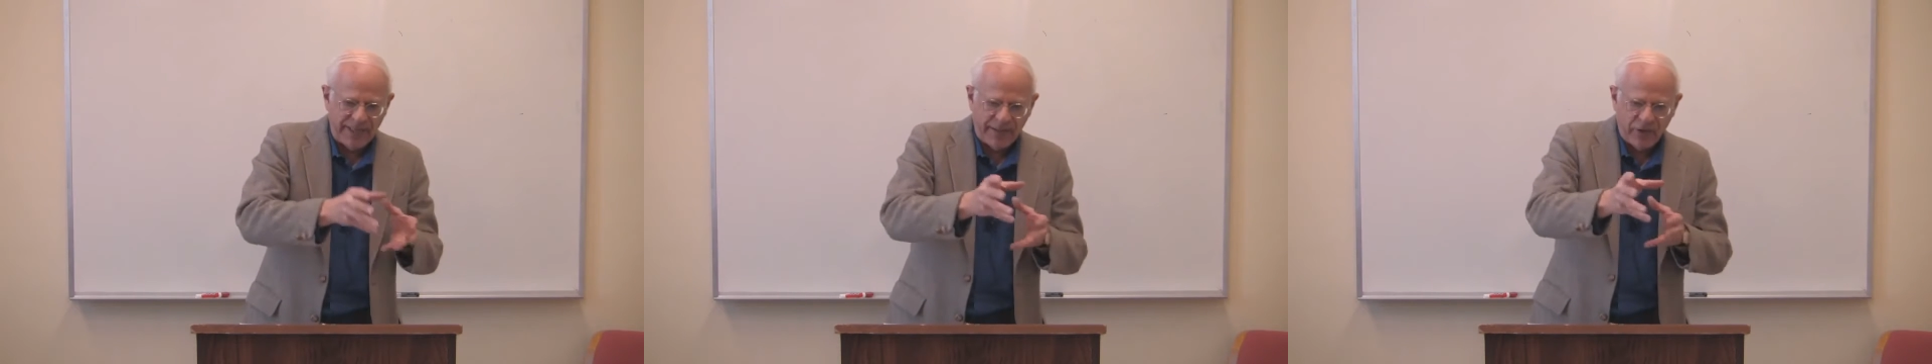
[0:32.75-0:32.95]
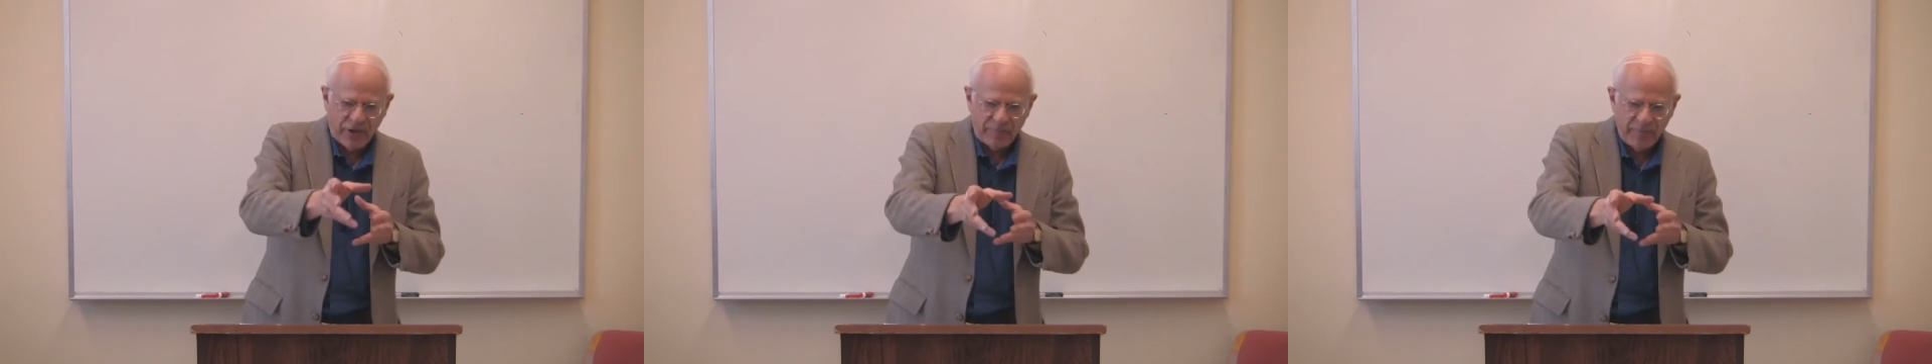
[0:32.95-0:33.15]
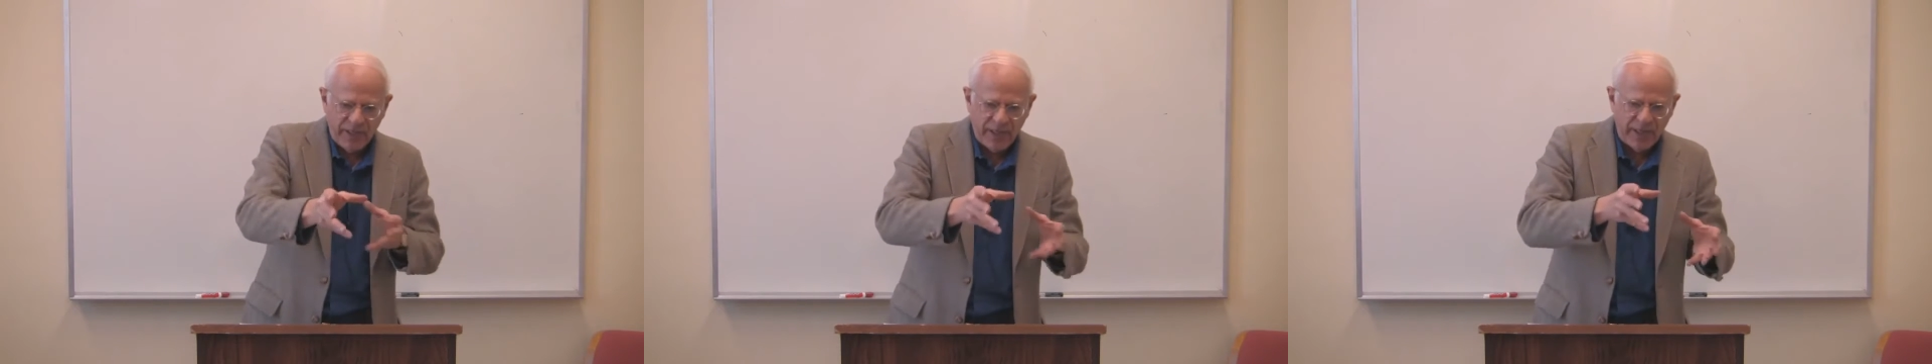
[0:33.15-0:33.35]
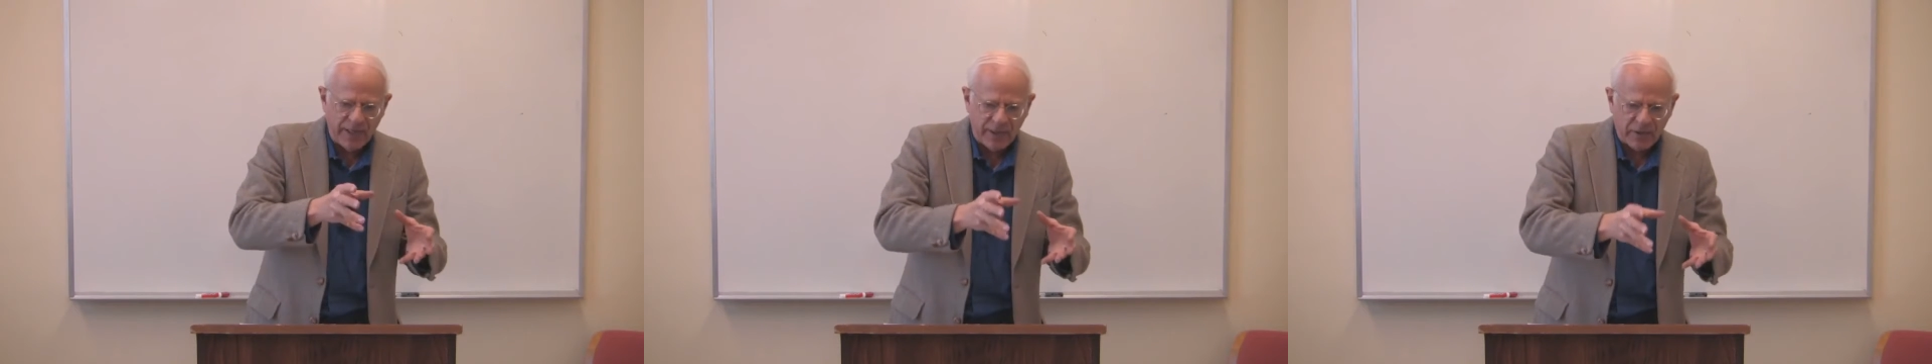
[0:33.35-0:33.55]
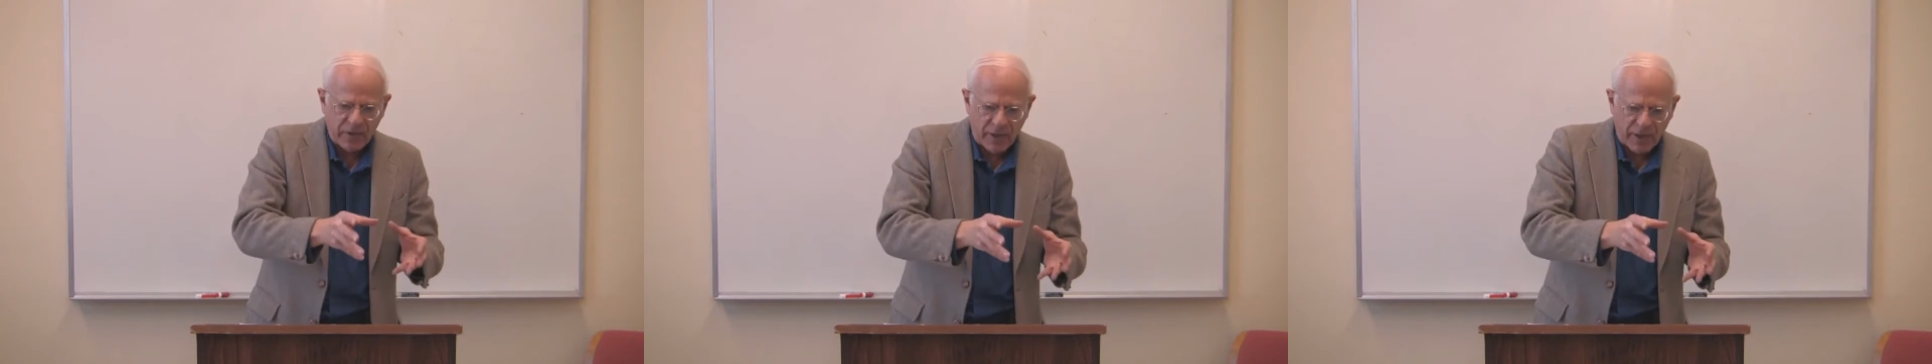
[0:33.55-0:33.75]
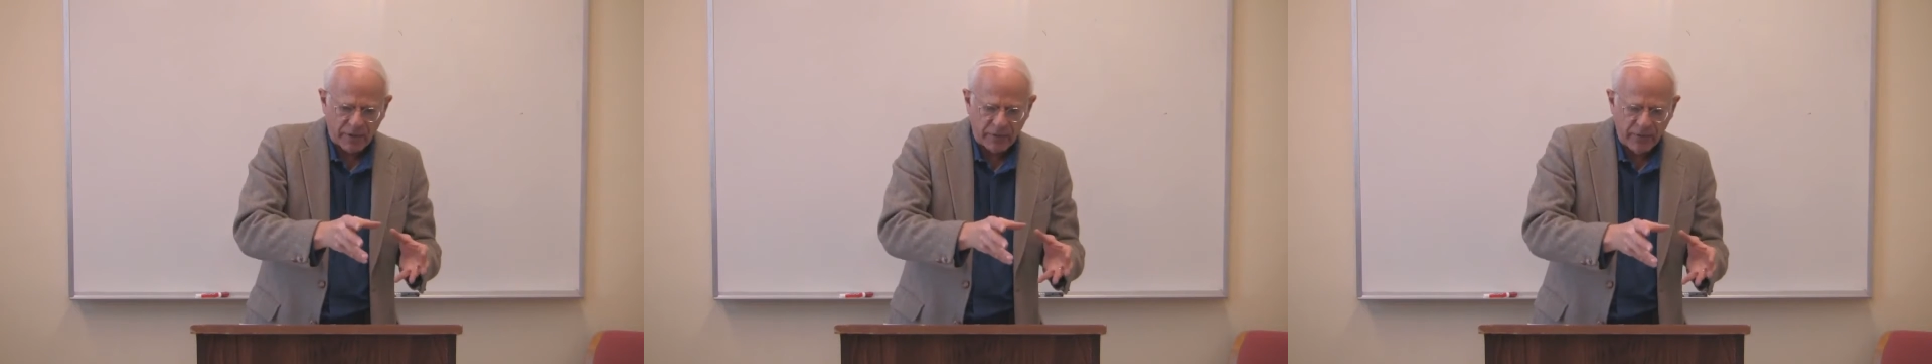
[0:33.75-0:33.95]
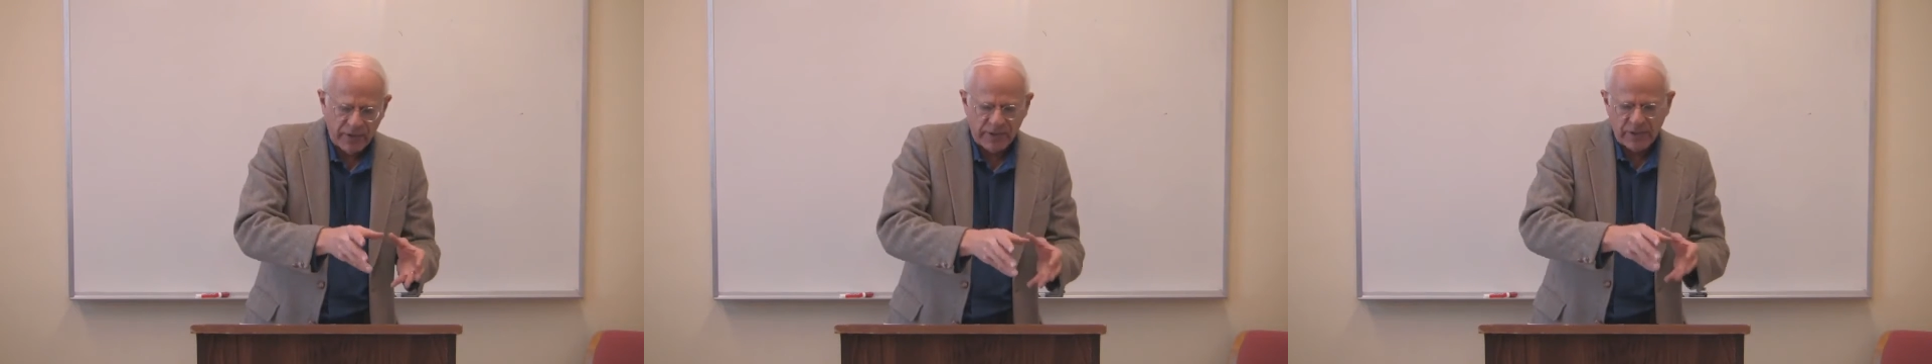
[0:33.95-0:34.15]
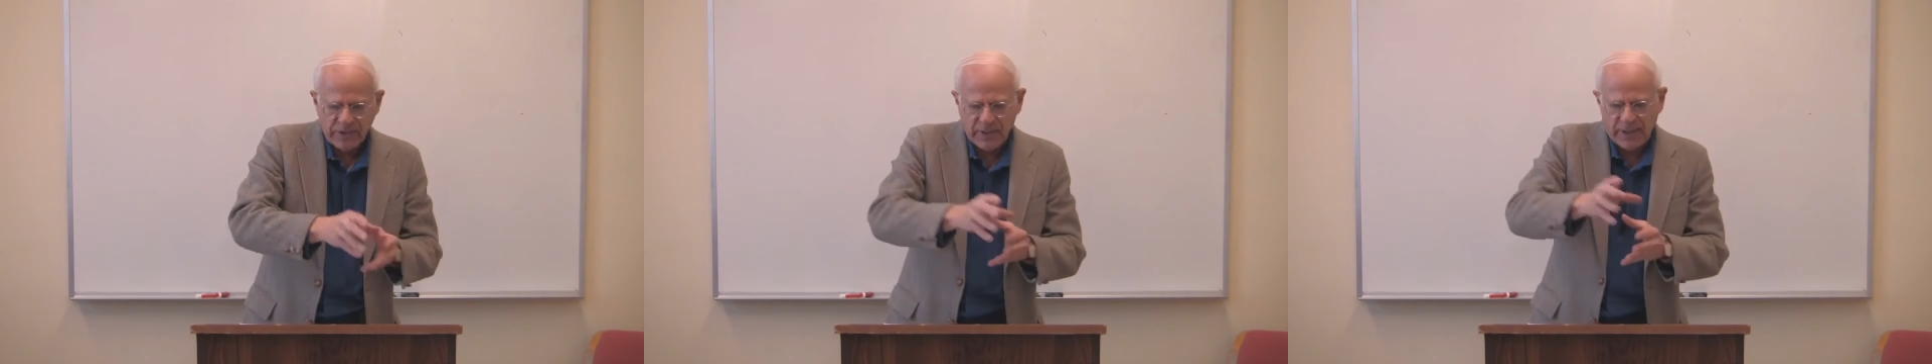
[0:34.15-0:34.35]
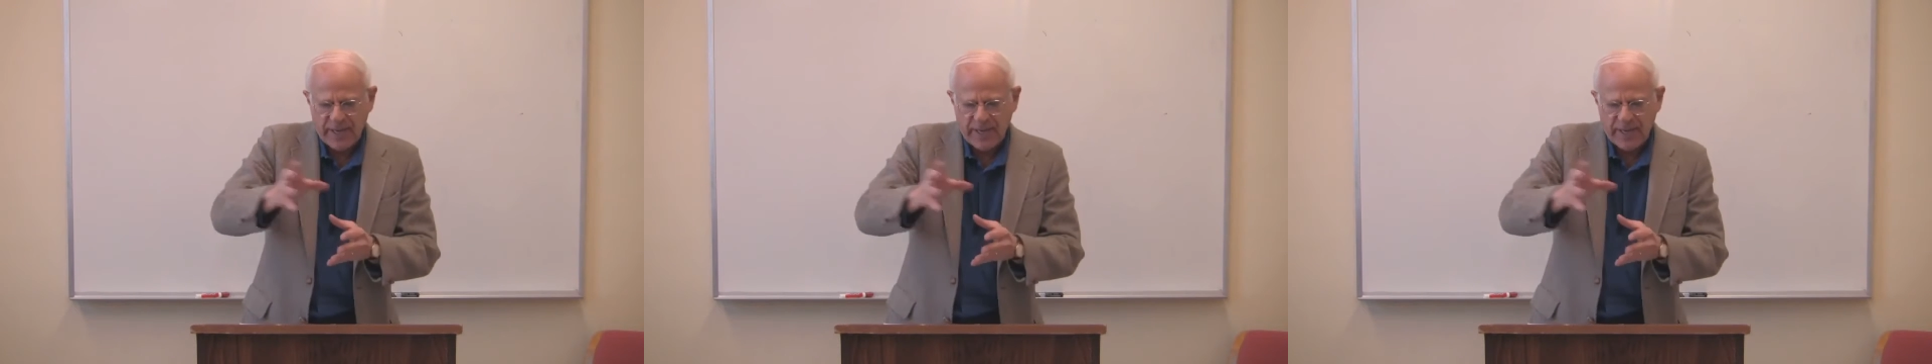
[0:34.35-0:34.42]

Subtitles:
take on meaning and concreteness,